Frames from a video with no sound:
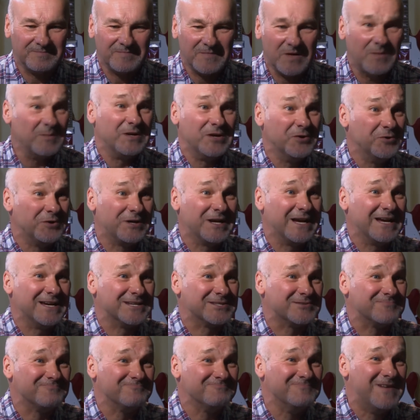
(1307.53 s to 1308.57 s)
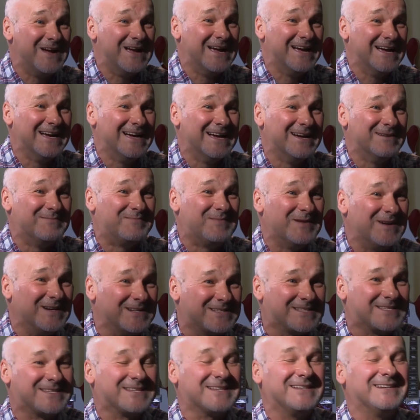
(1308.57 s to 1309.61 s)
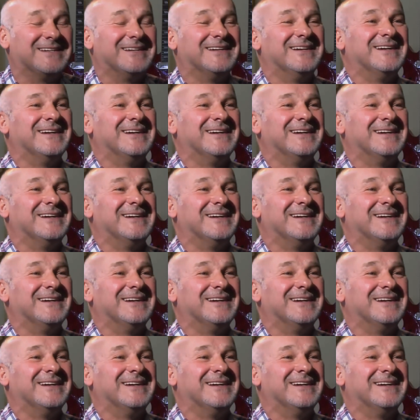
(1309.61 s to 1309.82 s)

I mean, who cares? But